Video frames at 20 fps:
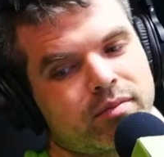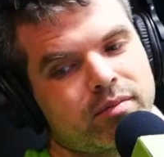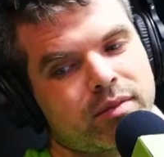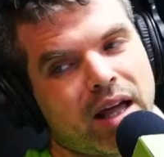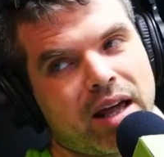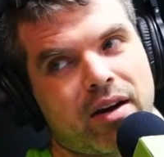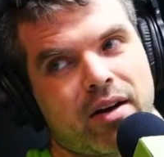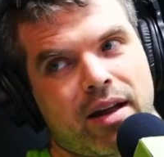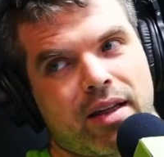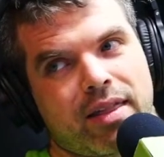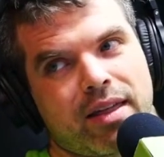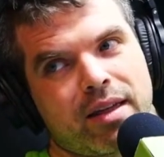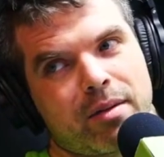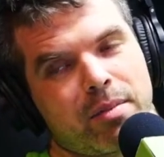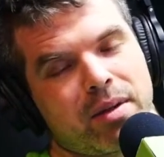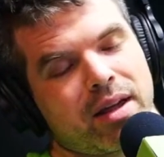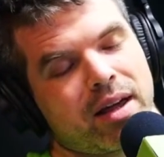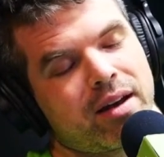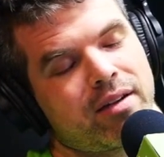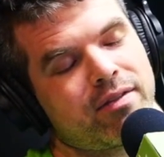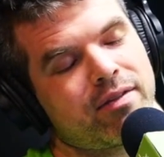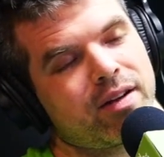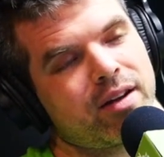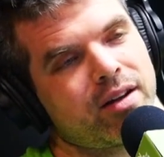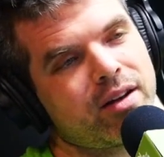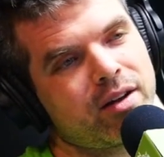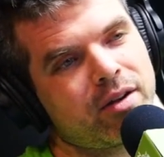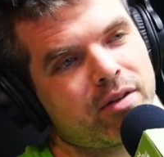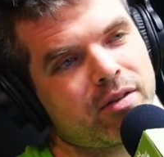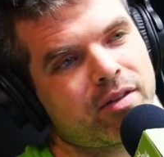don't know. I think it'd be kind of fun to
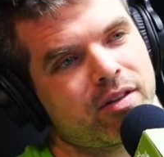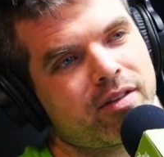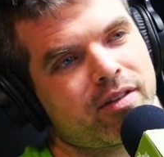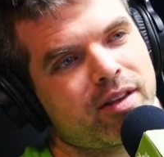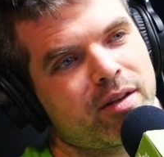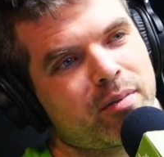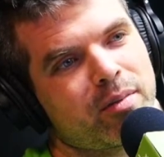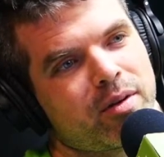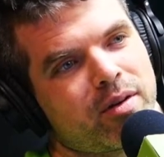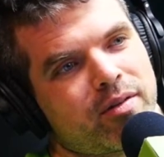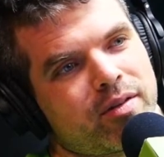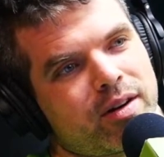host a sleepover.